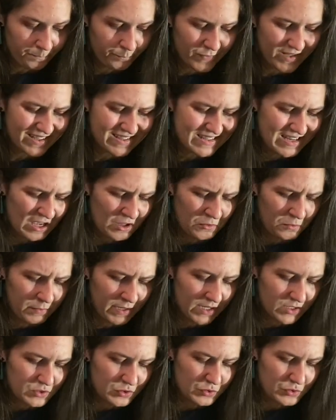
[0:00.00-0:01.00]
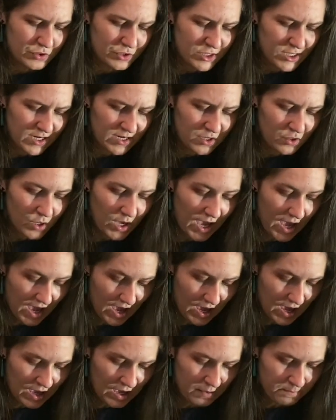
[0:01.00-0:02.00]
They tell me to shear your
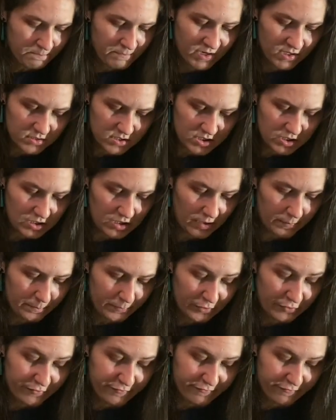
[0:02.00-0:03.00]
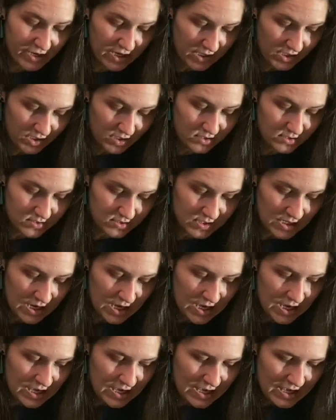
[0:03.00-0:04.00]
hair, muddy up your face,
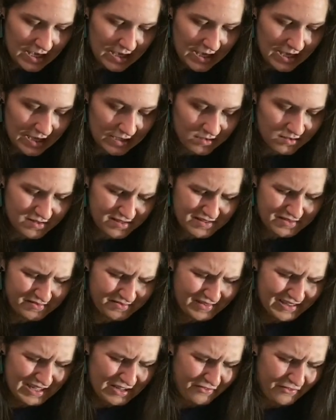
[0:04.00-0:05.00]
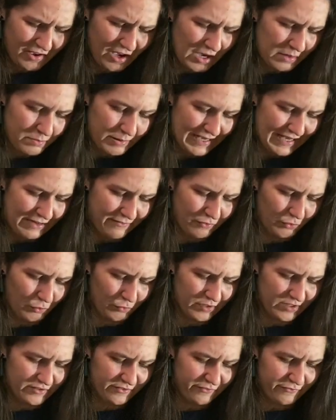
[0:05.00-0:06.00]
and if I believe all
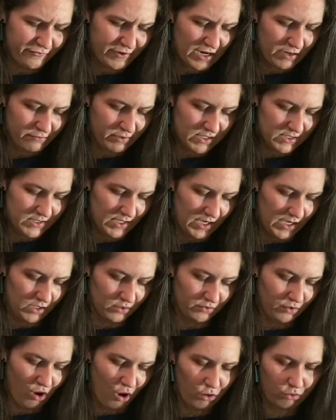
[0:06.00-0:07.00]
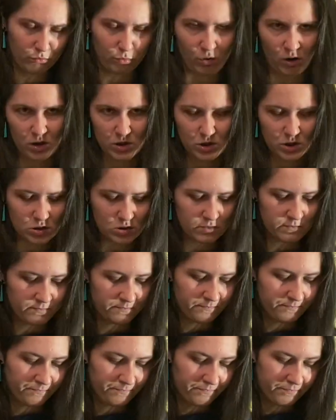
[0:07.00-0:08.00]
that fairy tale hogwash.
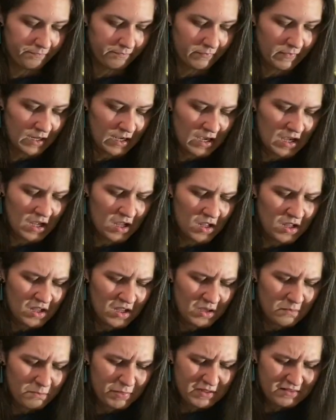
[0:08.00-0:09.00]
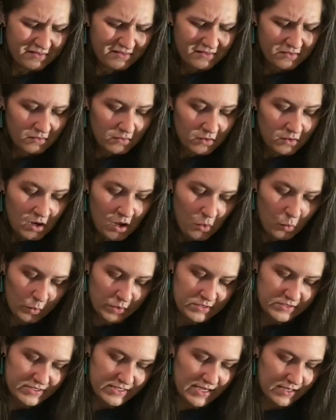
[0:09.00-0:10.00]
But no
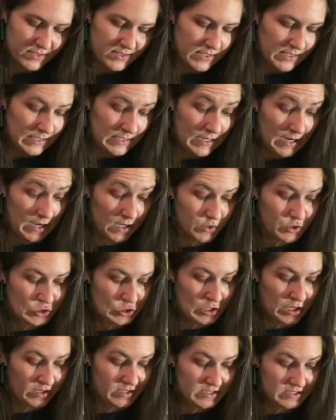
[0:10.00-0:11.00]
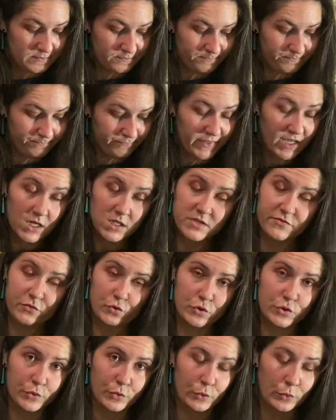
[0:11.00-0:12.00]
one's getting in here tonight, that's for
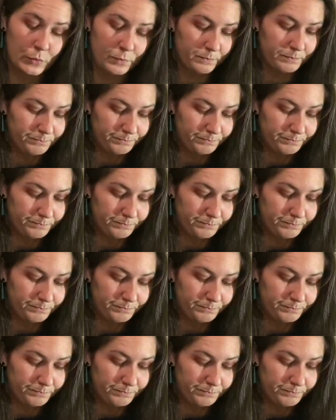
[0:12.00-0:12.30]
sure.